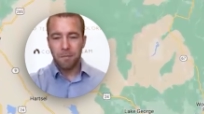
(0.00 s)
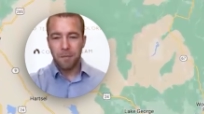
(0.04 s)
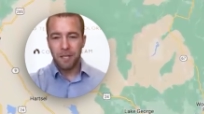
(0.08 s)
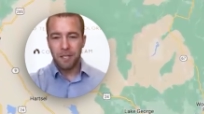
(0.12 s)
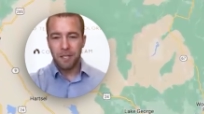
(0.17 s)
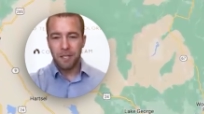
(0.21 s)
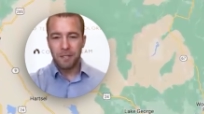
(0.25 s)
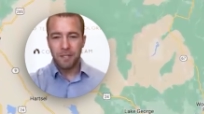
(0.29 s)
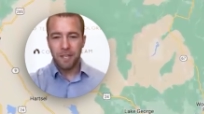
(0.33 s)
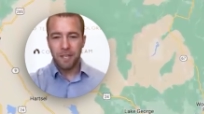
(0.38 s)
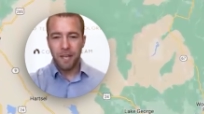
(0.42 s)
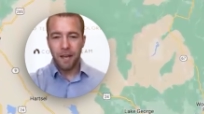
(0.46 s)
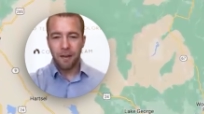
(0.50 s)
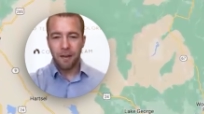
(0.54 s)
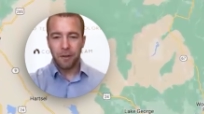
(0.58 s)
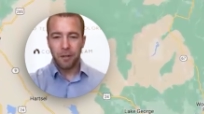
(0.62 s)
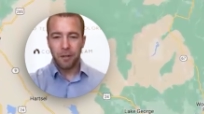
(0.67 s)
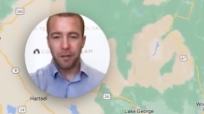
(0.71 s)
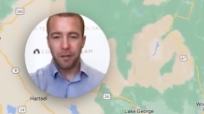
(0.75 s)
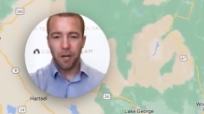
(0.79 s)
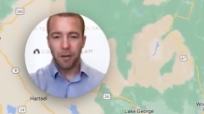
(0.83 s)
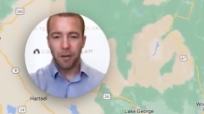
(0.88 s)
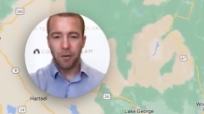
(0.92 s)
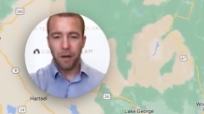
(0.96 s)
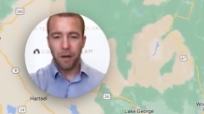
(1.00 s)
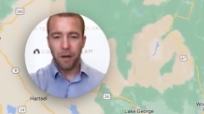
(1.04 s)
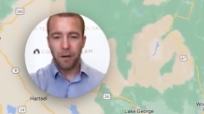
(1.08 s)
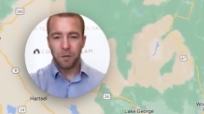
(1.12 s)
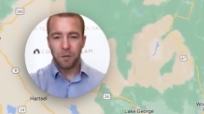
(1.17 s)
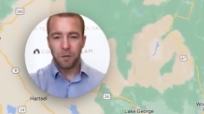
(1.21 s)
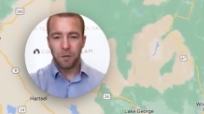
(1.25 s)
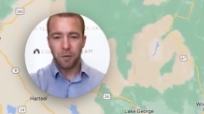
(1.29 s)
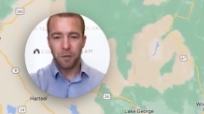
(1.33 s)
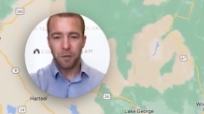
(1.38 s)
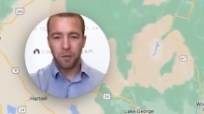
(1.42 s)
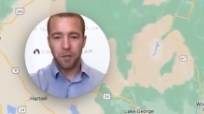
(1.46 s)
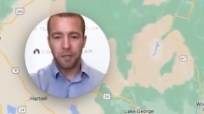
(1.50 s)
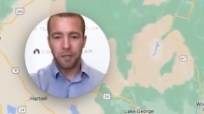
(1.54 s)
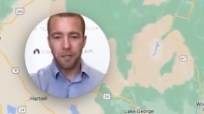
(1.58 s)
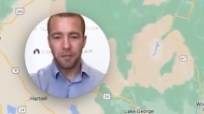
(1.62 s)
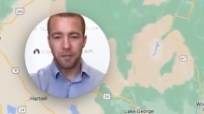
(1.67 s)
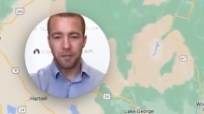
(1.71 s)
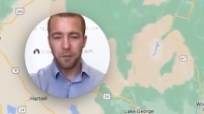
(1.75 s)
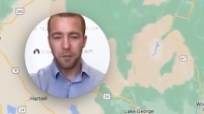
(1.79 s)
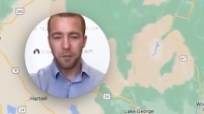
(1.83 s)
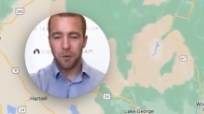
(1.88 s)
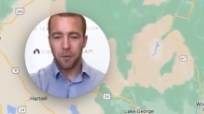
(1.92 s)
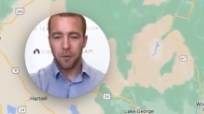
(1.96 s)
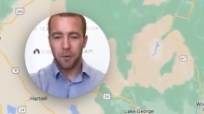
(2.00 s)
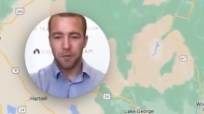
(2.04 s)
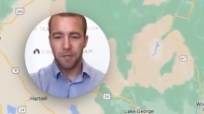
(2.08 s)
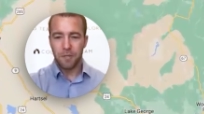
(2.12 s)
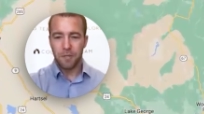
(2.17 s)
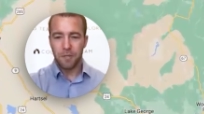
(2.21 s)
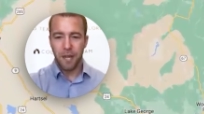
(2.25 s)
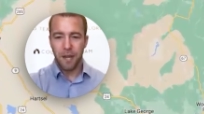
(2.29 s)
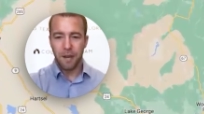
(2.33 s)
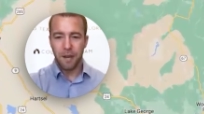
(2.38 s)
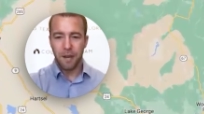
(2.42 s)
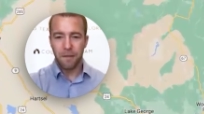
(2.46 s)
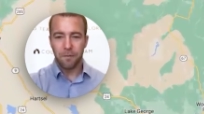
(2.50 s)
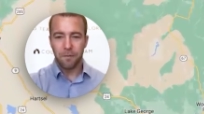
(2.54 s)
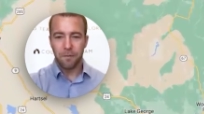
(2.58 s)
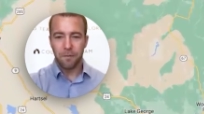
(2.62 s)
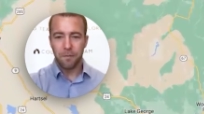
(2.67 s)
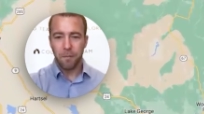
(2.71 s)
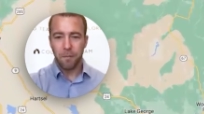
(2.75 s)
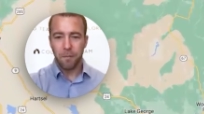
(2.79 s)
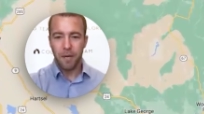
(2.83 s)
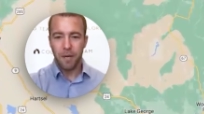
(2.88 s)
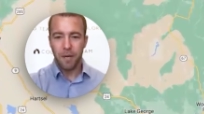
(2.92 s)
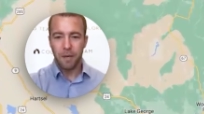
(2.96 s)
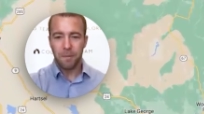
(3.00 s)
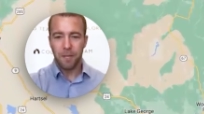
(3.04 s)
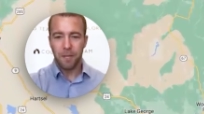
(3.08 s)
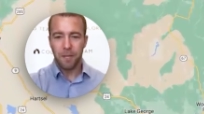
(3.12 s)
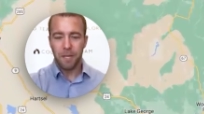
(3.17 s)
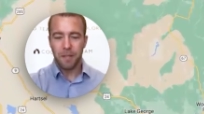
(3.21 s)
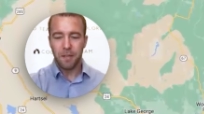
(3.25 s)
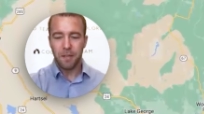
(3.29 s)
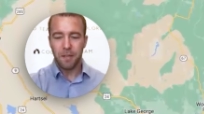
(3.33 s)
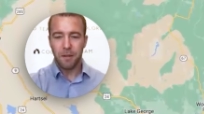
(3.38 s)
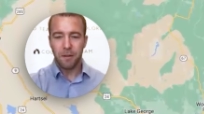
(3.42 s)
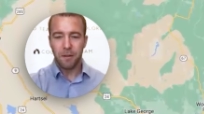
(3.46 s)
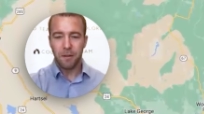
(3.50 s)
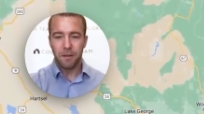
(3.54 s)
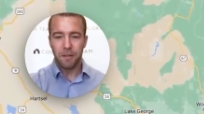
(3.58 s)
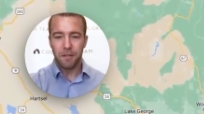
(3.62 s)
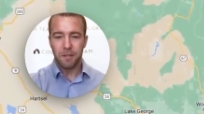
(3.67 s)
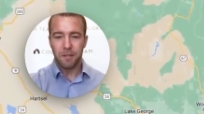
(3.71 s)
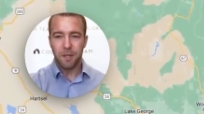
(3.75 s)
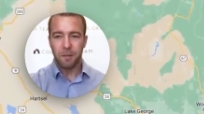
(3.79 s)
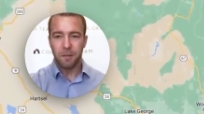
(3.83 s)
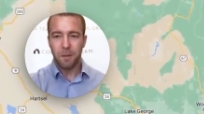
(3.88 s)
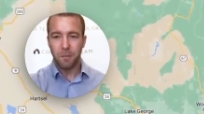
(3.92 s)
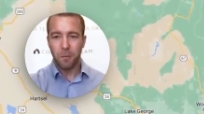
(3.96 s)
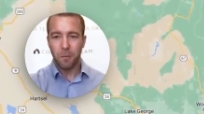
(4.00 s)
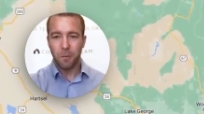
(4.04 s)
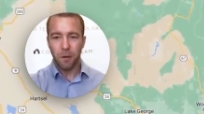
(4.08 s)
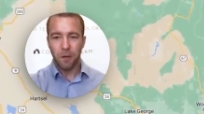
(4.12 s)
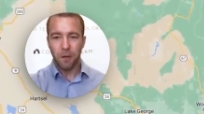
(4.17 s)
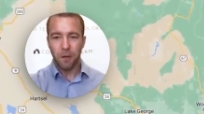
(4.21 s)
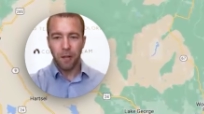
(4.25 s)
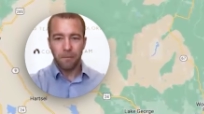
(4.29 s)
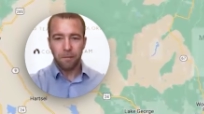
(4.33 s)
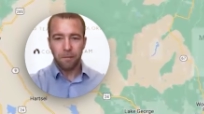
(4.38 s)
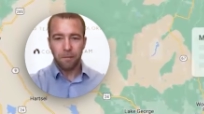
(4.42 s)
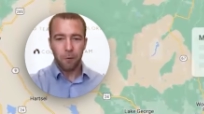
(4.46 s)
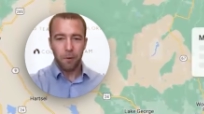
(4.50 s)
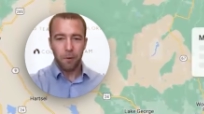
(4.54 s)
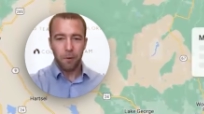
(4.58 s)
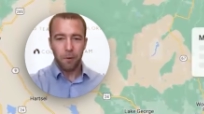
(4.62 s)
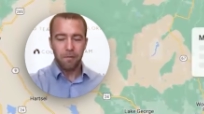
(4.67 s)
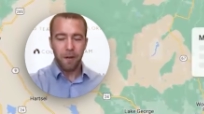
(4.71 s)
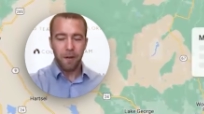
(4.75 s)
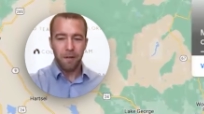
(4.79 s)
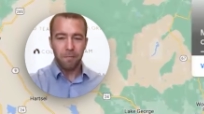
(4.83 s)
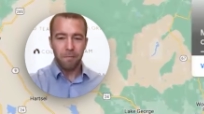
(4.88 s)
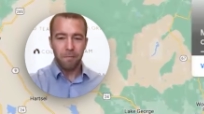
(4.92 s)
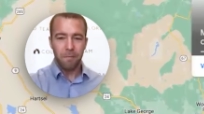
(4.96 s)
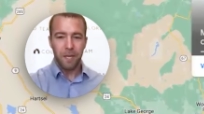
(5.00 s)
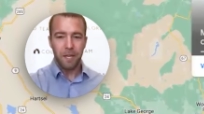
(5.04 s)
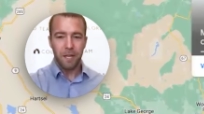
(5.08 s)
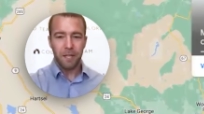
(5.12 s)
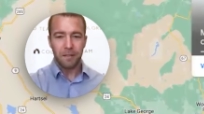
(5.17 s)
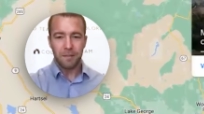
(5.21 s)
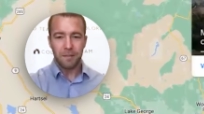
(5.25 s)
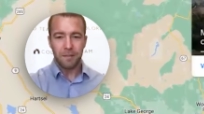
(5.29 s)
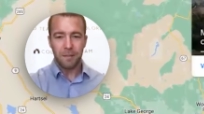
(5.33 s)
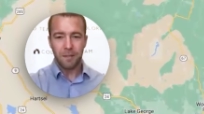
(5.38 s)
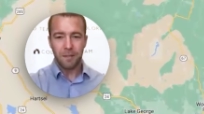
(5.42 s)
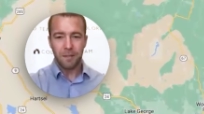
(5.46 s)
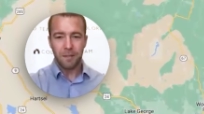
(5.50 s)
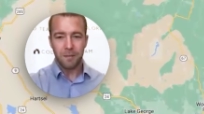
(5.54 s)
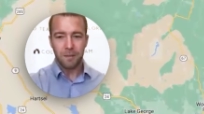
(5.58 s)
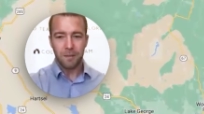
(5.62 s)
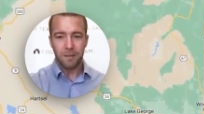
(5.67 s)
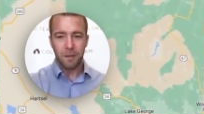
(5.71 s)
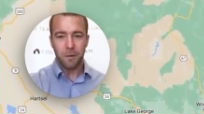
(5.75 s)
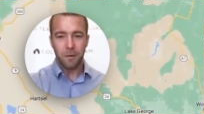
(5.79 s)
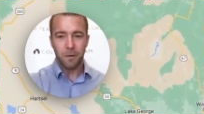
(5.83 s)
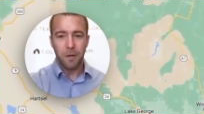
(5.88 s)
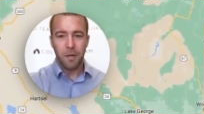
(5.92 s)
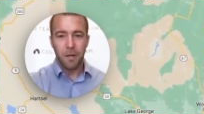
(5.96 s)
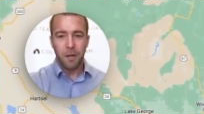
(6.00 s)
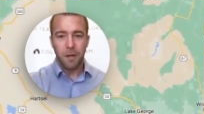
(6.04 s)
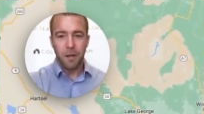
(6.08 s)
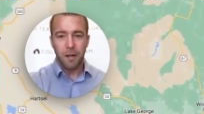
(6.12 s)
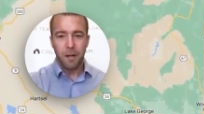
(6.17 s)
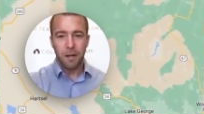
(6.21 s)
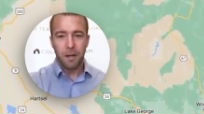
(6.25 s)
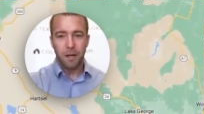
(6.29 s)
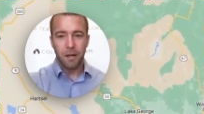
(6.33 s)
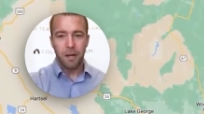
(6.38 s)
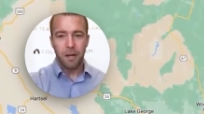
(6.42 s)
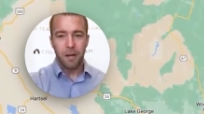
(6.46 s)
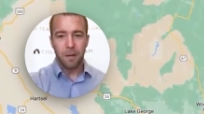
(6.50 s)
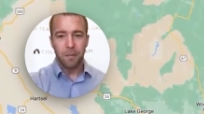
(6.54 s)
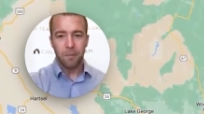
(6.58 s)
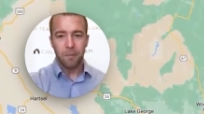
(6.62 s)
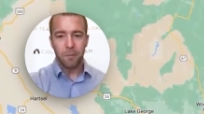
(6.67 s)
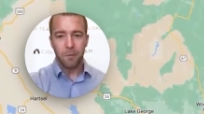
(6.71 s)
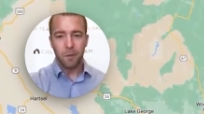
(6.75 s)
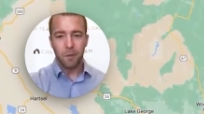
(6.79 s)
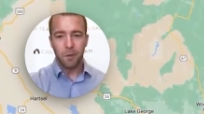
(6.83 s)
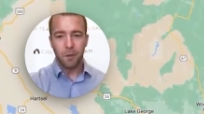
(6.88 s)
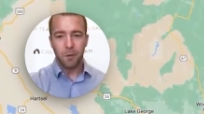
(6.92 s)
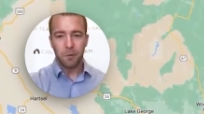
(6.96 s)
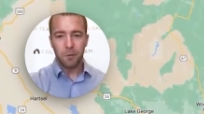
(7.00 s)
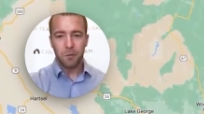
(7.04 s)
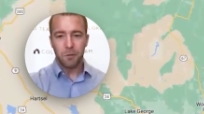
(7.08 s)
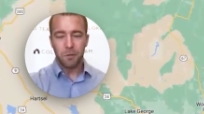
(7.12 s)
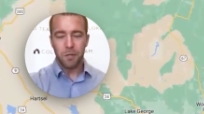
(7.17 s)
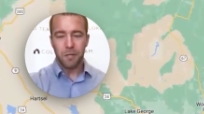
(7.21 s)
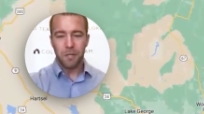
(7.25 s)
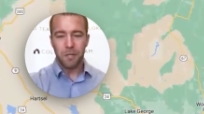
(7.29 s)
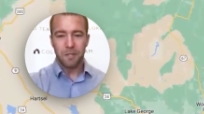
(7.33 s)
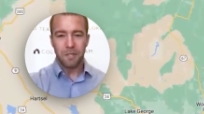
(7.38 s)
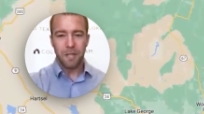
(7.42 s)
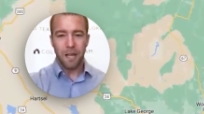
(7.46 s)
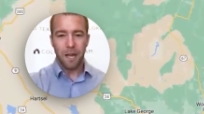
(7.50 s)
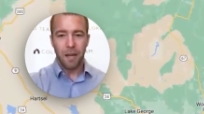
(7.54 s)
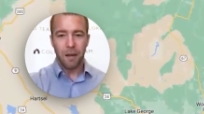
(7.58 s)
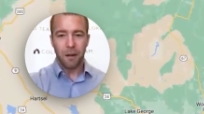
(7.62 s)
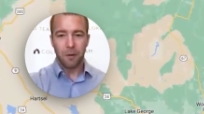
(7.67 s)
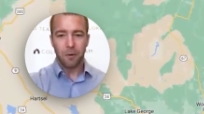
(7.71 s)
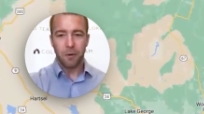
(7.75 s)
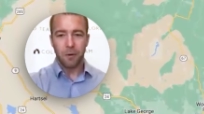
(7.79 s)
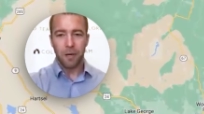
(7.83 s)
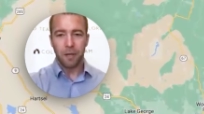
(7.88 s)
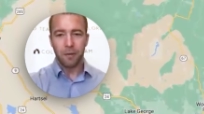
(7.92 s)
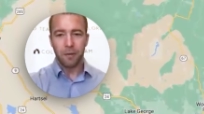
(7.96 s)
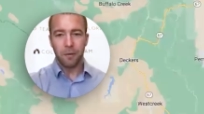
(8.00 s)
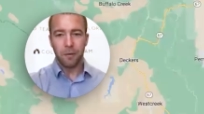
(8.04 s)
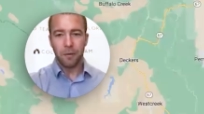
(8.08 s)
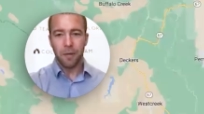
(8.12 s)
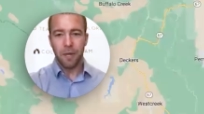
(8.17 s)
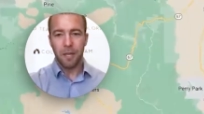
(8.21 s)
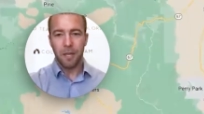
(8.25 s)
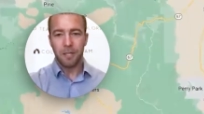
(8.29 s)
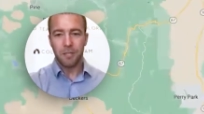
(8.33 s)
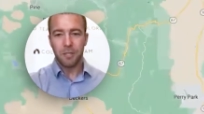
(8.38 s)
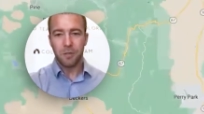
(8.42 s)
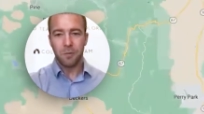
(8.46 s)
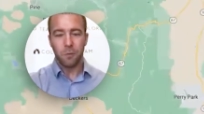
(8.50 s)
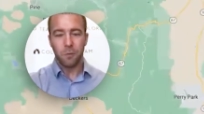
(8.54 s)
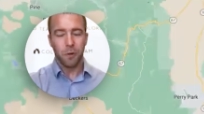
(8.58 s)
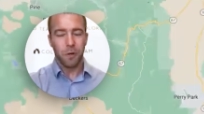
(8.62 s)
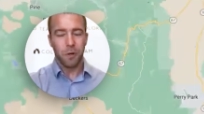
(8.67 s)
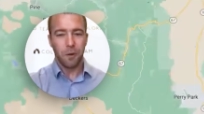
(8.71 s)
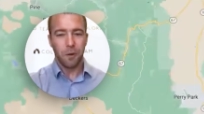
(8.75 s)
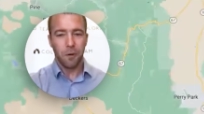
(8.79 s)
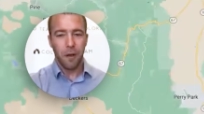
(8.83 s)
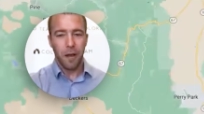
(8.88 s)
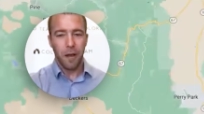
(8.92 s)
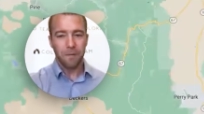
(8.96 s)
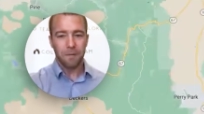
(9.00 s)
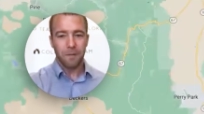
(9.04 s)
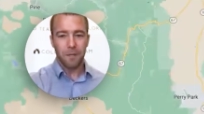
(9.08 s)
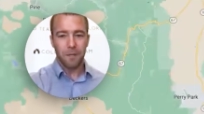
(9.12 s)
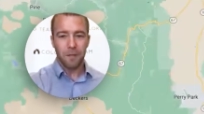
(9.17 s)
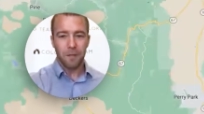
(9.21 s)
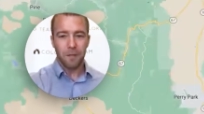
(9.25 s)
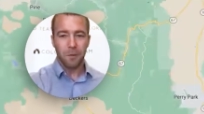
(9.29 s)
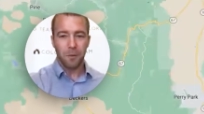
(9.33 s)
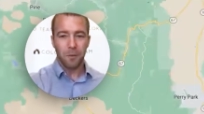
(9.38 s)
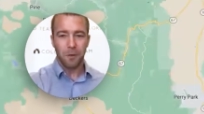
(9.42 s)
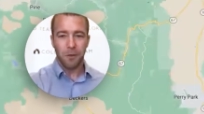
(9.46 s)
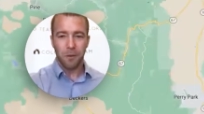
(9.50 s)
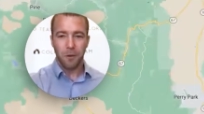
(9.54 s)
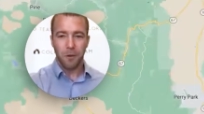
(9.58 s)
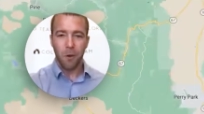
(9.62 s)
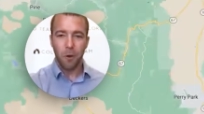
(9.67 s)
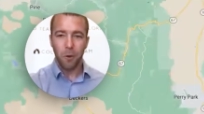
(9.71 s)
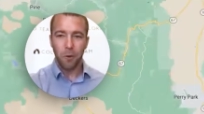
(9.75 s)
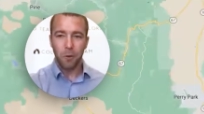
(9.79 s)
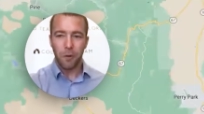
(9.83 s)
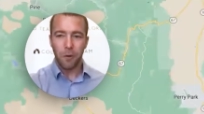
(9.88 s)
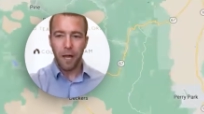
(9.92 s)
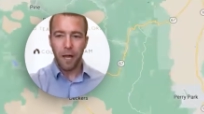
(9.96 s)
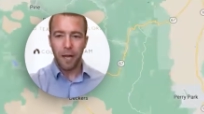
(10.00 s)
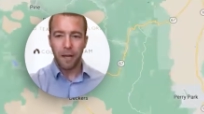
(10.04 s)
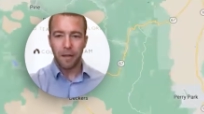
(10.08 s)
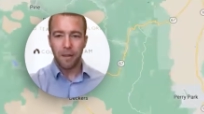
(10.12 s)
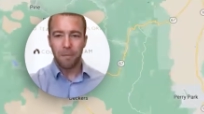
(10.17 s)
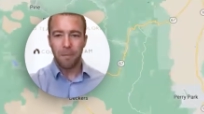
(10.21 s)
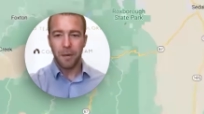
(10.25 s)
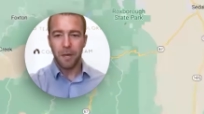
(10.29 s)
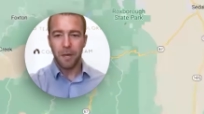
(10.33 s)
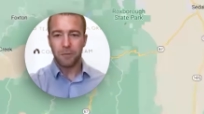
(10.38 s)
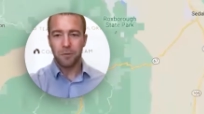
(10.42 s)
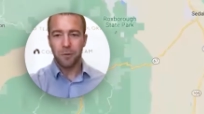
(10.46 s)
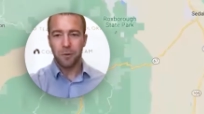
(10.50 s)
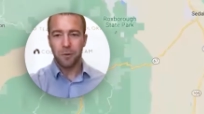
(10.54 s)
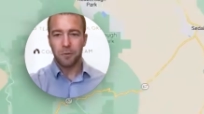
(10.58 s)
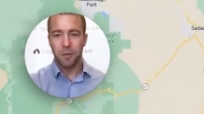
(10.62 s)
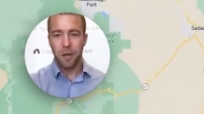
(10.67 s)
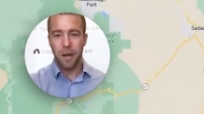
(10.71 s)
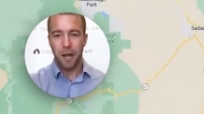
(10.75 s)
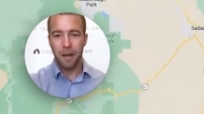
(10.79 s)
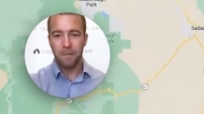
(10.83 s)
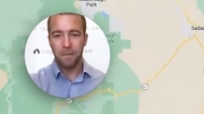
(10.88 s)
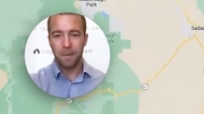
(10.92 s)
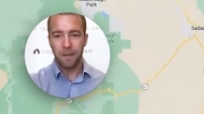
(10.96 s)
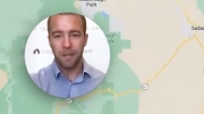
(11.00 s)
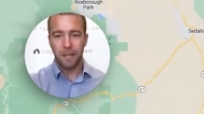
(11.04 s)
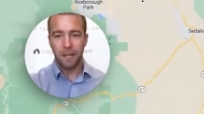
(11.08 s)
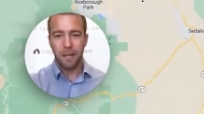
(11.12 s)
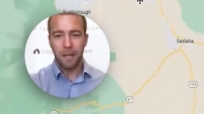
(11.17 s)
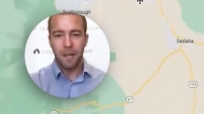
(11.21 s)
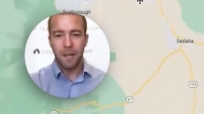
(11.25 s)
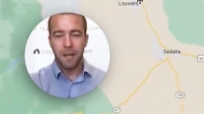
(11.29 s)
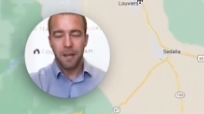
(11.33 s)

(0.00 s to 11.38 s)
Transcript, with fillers: Then it's down to Colorado Springs, northern side of Monument here. That's going to be more like 45 minutes. And so um, Lone Tree has got a great location where you don't have to deal with a whole lot of the metro traffic.